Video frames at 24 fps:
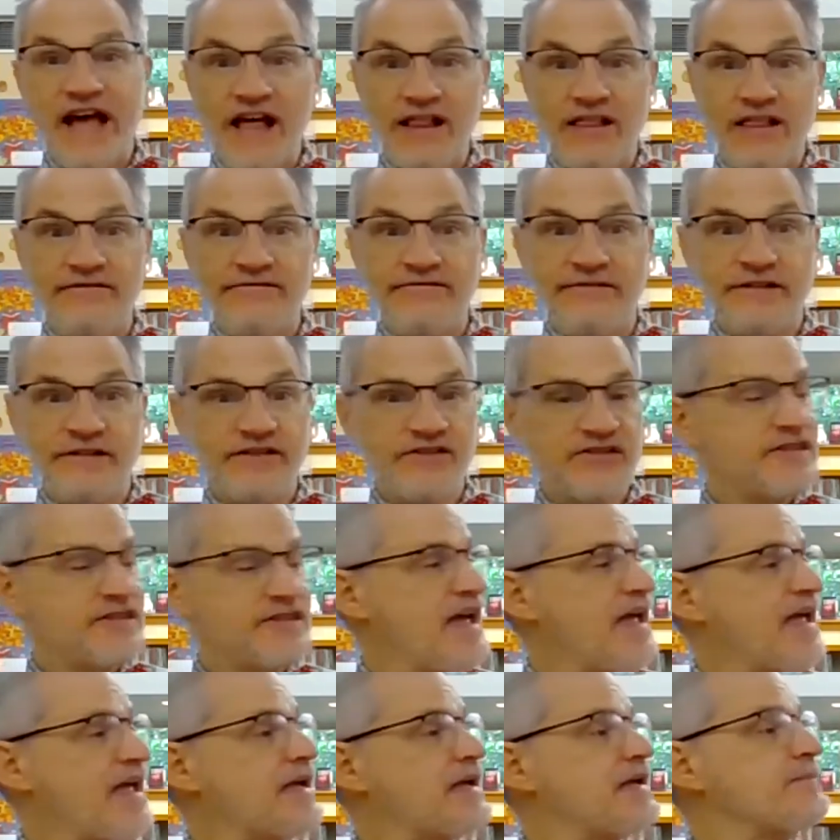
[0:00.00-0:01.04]
the elephant's
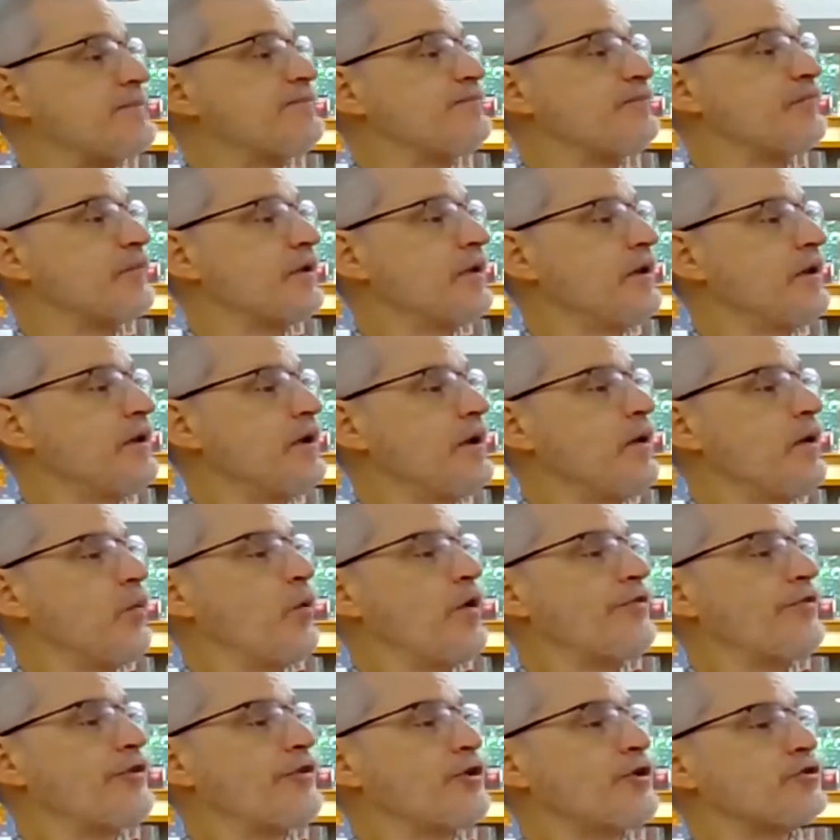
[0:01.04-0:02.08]
name.
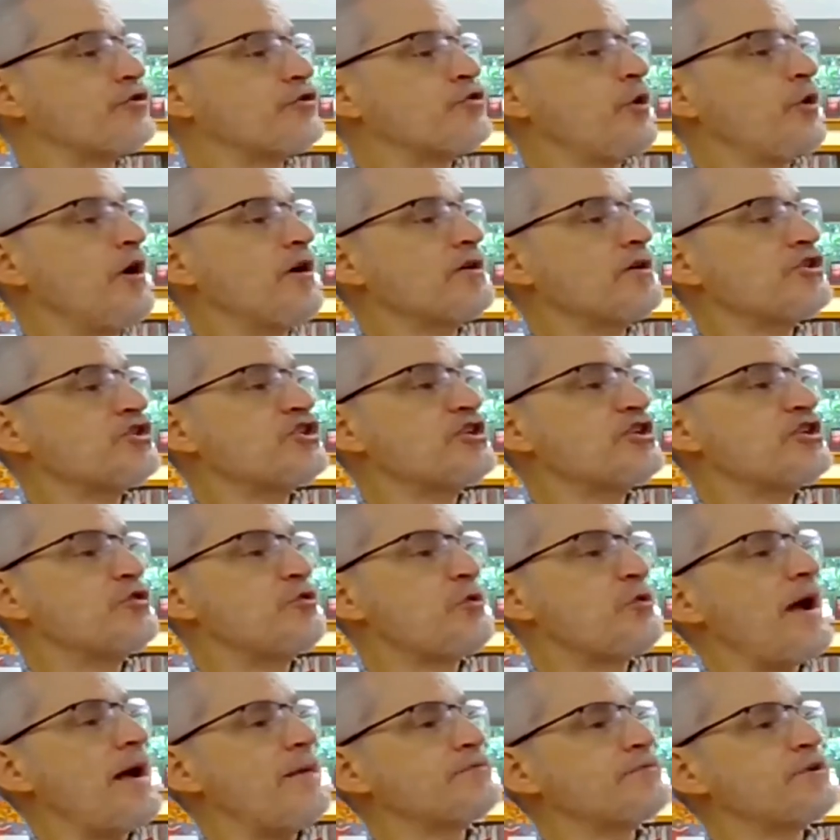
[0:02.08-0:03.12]
With her trunk, she
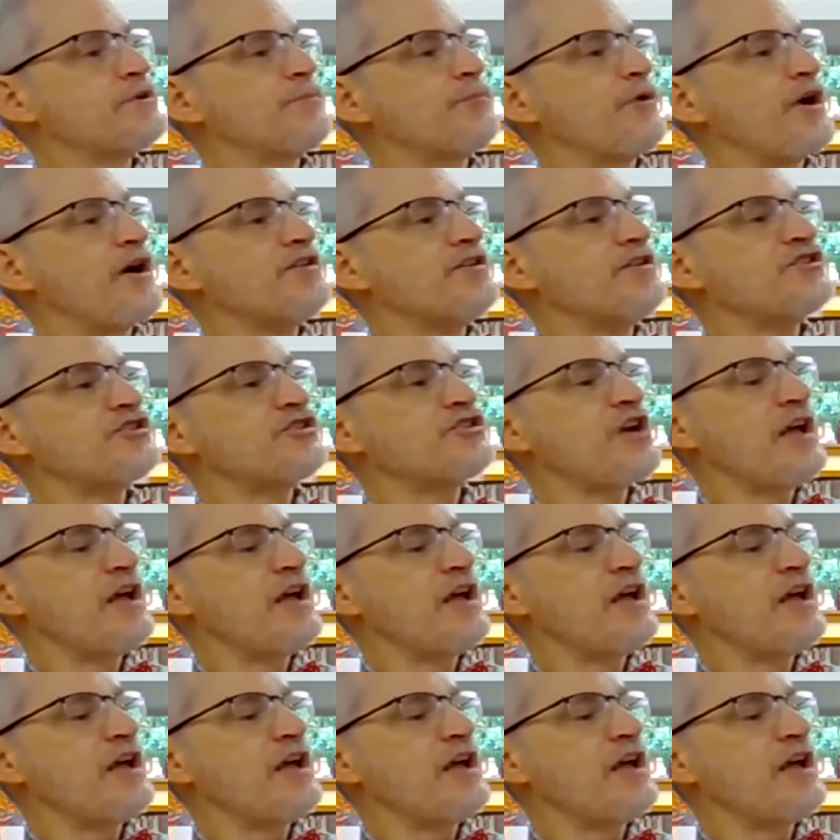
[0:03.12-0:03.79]
grabbed a brush